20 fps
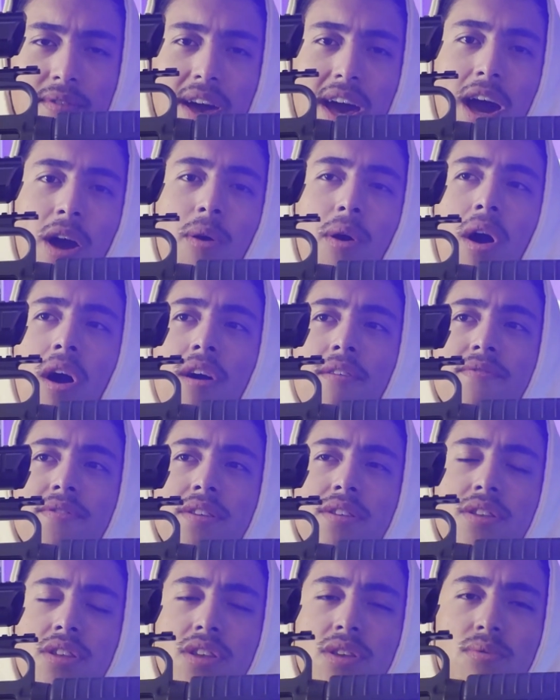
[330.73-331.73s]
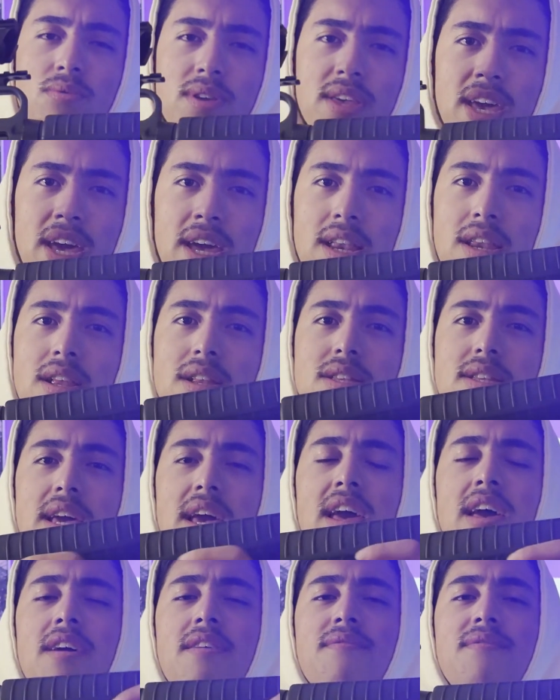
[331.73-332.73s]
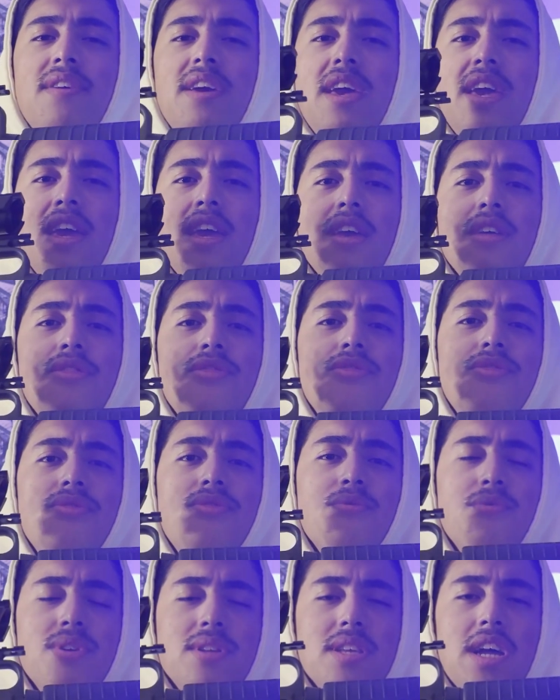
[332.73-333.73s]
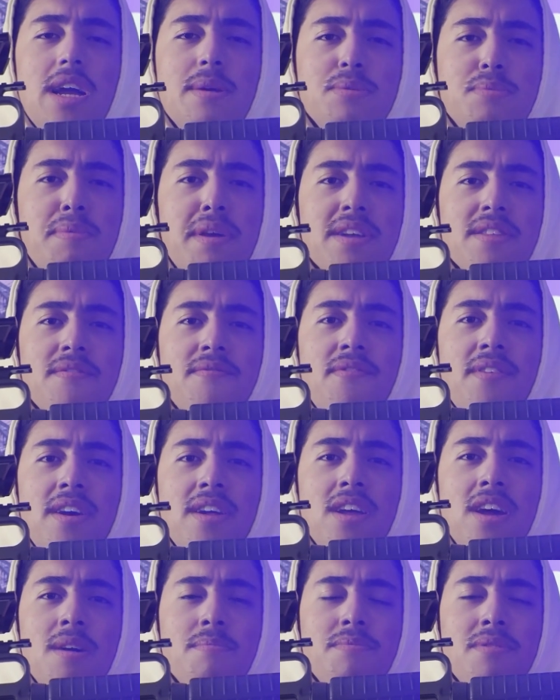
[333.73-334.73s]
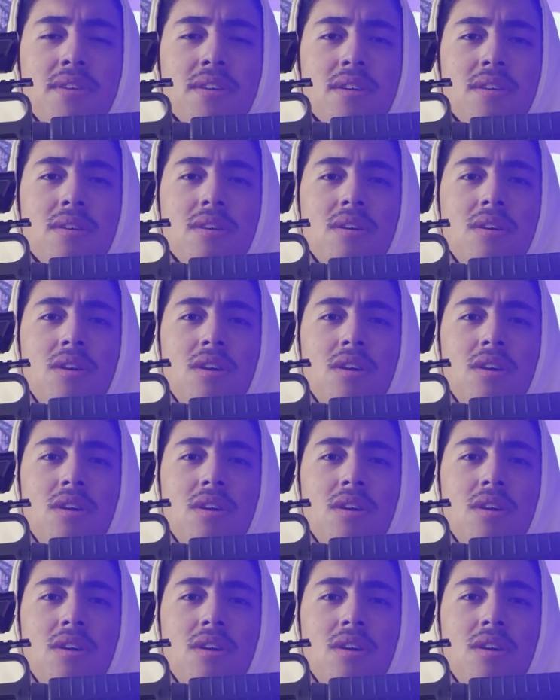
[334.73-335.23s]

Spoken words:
How often do you get to have a 3 times magnified optic